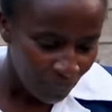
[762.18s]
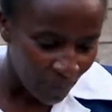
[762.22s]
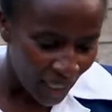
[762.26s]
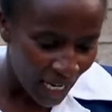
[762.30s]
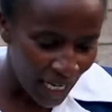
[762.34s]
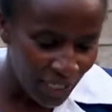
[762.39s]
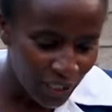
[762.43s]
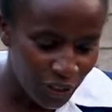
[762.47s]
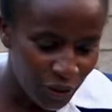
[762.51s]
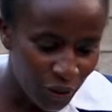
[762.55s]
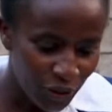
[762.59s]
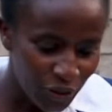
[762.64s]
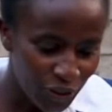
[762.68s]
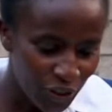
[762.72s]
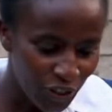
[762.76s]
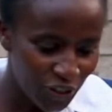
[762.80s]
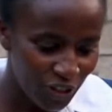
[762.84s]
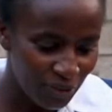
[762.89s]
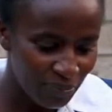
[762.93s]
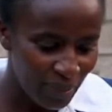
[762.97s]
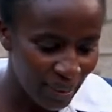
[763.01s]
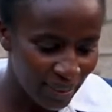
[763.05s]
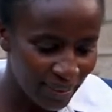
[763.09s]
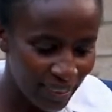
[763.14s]
And he
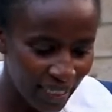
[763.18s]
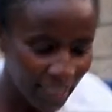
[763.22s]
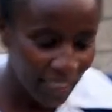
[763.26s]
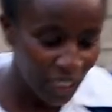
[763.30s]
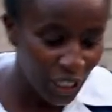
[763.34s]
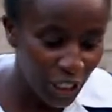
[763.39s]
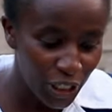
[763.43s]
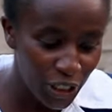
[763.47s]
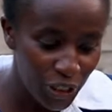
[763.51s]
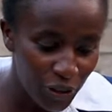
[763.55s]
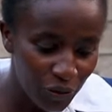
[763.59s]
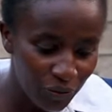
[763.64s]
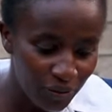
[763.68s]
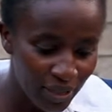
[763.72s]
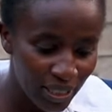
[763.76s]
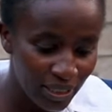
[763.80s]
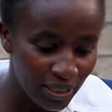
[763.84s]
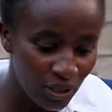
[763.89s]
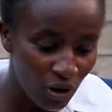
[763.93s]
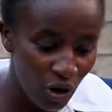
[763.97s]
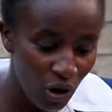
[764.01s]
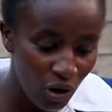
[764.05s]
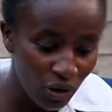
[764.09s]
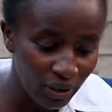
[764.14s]
continues by saying he knew that
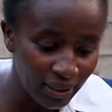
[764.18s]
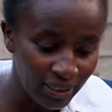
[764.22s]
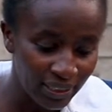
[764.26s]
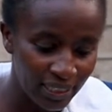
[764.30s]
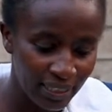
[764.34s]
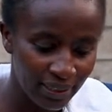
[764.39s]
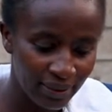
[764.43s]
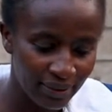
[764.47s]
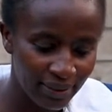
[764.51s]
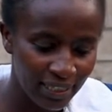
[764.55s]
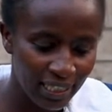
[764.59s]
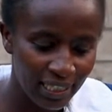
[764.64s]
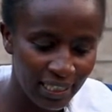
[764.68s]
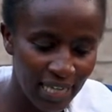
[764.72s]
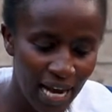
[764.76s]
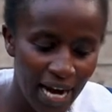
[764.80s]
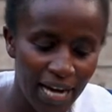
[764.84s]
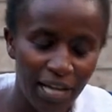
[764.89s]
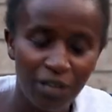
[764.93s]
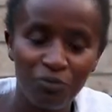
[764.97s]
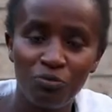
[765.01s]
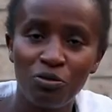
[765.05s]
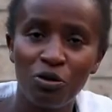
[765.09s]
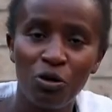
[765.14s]
only
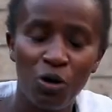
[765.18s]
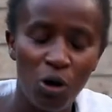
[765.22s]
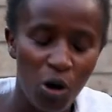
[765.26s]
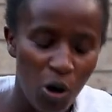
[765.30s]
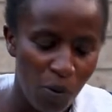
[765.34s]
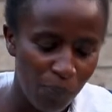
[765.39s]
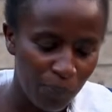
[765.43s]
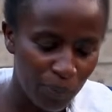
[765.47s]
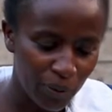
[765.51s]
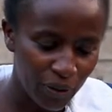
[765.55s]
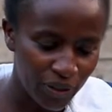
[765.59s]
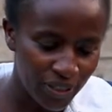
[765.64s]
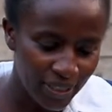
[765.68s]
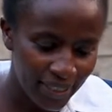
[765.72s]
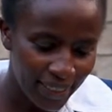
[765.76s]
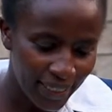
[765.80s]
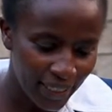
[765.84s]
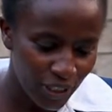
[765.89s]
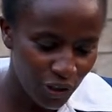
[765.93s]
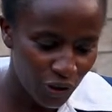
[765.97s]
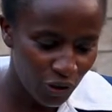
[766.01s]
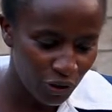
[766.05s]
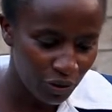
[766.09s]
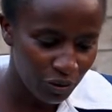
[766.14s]
reliable
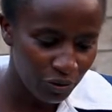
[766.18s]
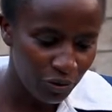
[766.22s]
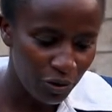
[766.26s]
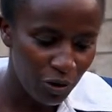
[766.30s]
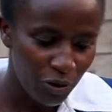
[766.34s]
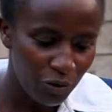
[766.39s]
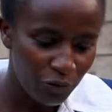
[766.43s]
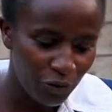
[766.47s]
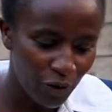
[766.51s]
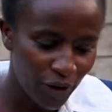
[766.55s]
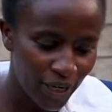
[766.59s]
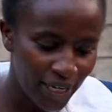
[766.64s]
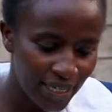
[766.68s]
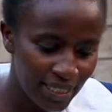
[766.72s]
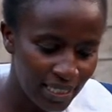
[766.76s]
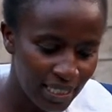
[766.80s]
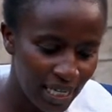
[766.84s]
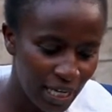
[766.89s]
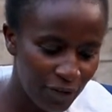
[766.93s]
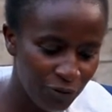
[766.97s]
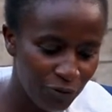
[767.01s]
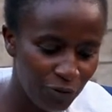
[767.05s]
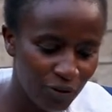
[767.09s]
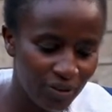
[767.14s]
protection for his
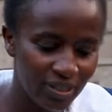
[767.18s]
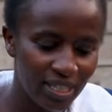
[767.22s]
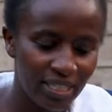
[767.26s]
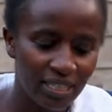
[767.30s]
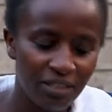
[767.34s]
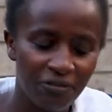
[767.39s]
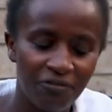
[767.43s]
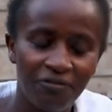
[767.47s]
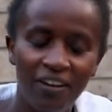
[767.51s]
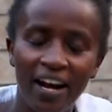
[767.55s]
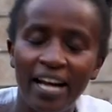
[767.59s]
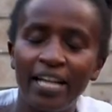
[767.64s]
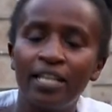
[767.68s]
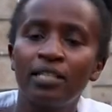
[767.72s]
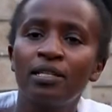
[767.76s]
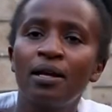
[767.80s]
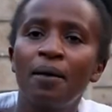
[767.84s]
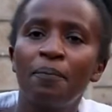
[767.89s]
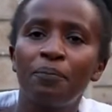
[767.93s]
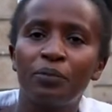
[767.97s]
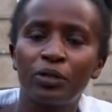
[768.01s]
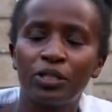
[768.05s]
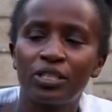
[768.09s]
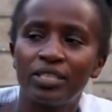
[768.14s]
life, divine
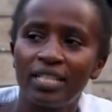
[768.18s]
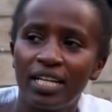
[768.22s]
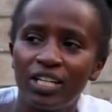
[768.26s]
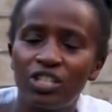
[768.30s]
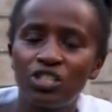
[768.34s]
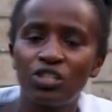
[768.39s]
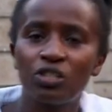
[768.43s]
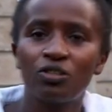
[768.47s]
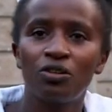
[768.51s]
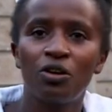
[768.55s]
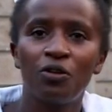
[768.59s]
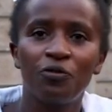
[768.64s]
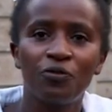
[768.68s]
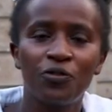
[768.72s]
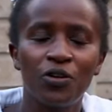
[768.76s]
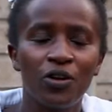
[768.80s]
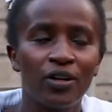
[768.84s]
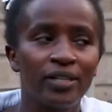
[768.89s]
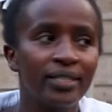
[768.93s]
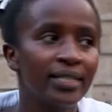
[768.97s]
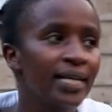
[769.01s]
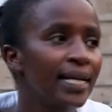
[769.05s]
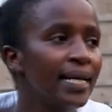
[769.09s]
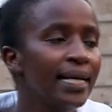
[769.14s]
protection of
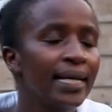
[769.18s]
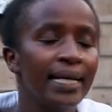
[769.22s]
God.